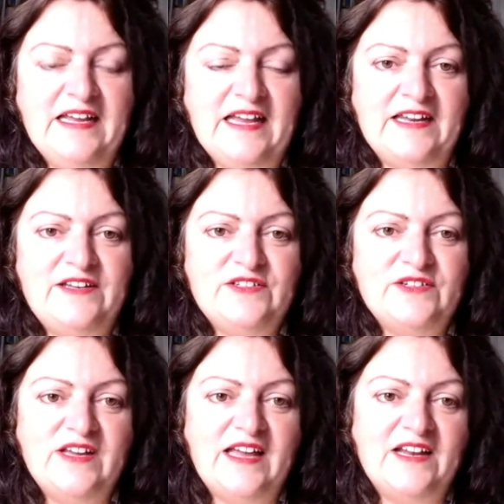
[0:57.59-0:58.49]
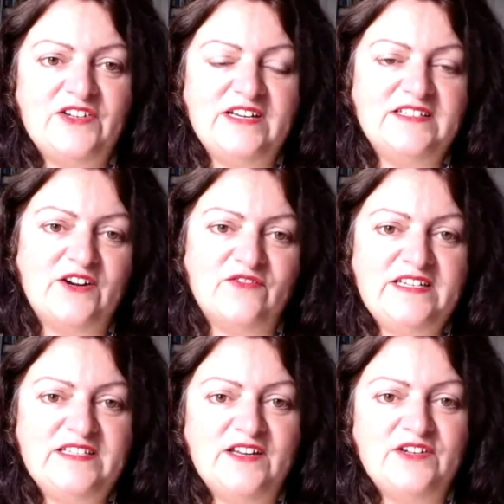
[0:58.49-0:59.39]
And actually, as our
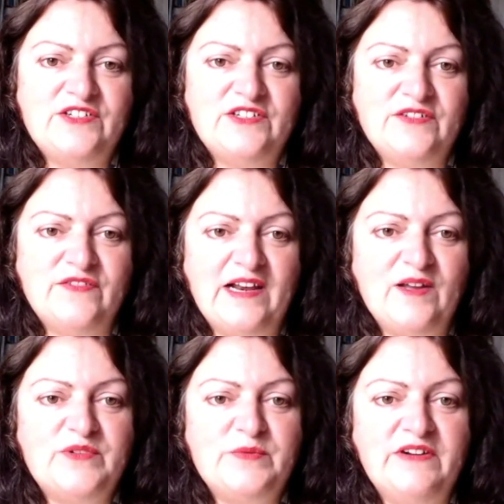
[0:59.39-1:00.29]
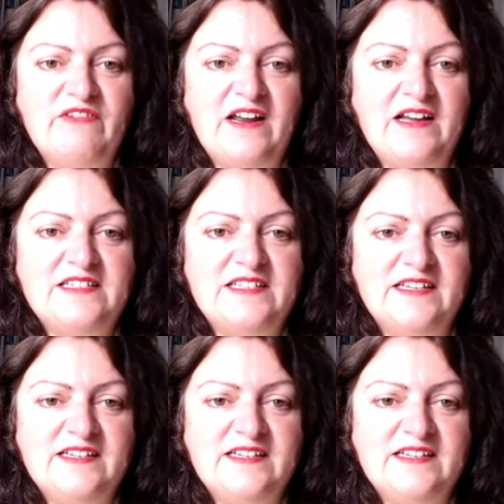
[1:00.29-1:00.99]
research developed, we realized that